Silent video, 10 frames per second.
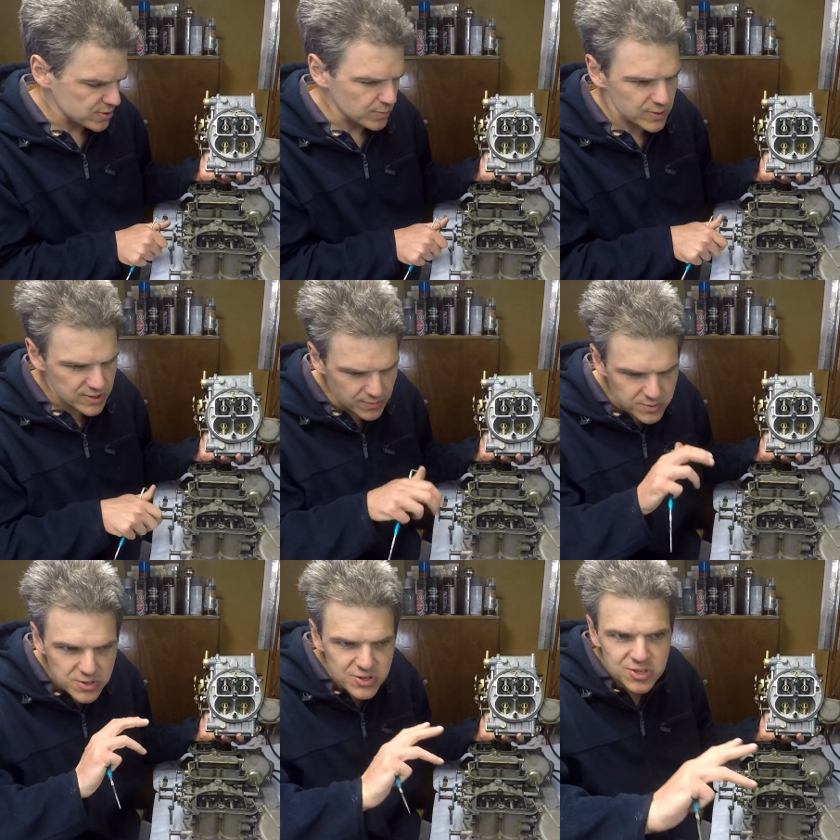and
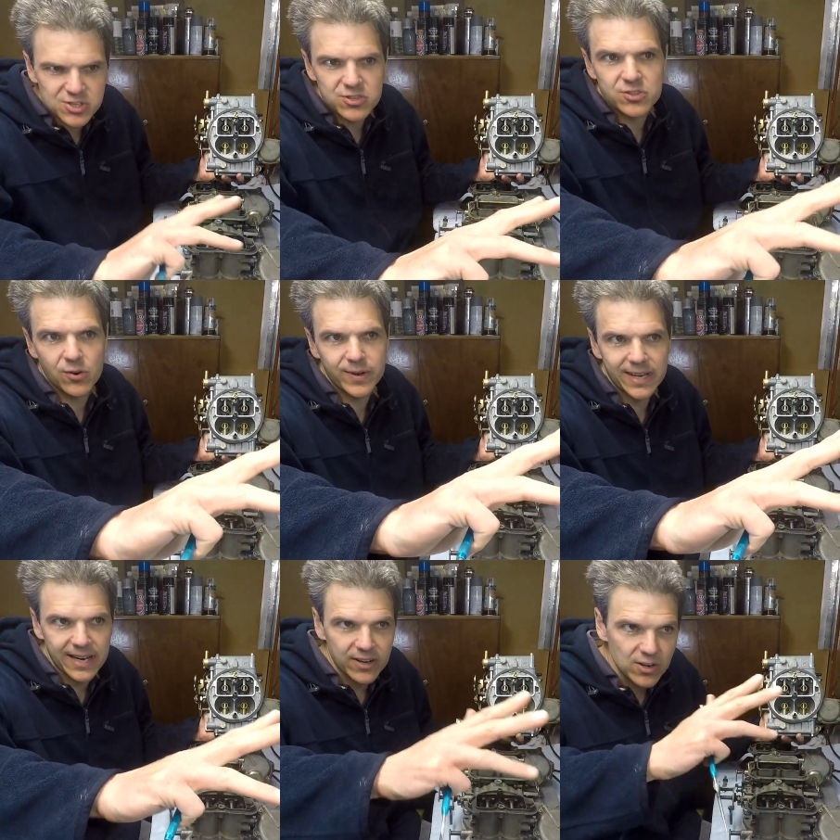we're just doing,
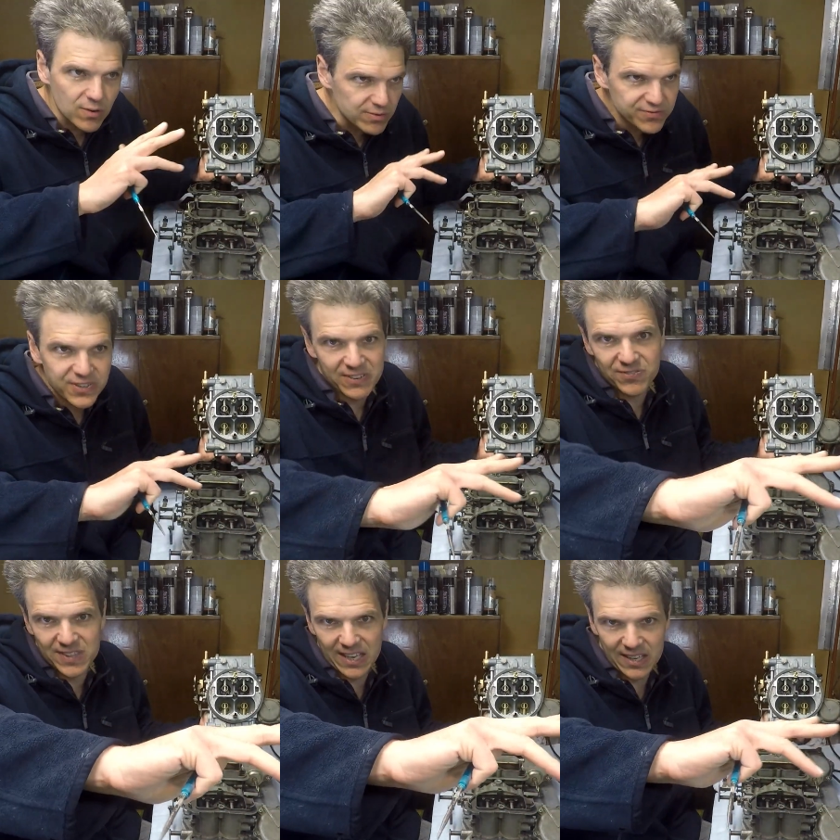I don't know,
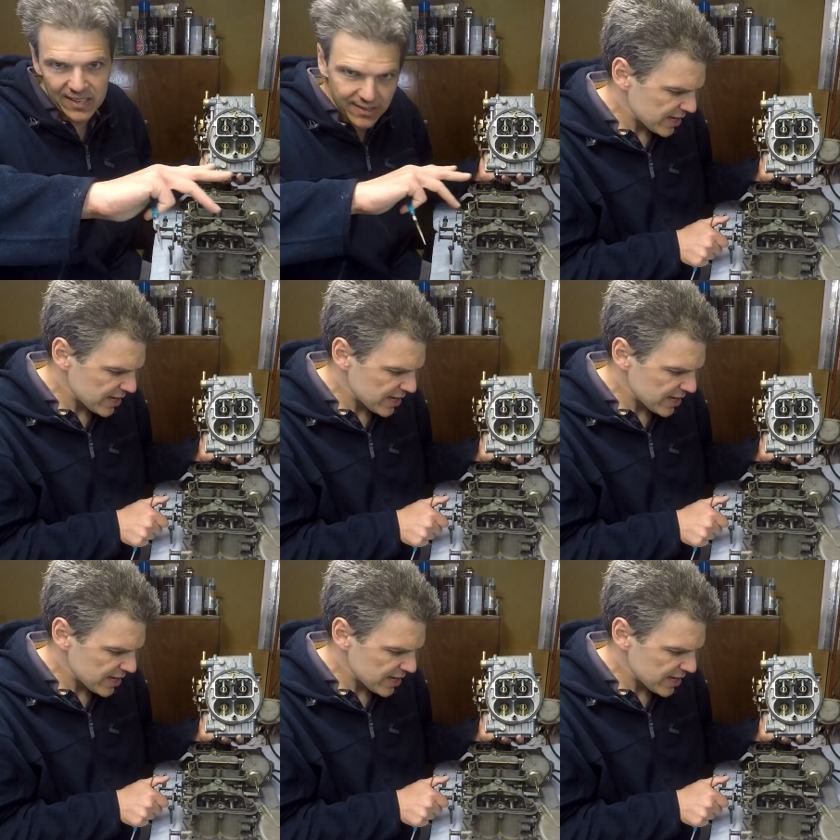50,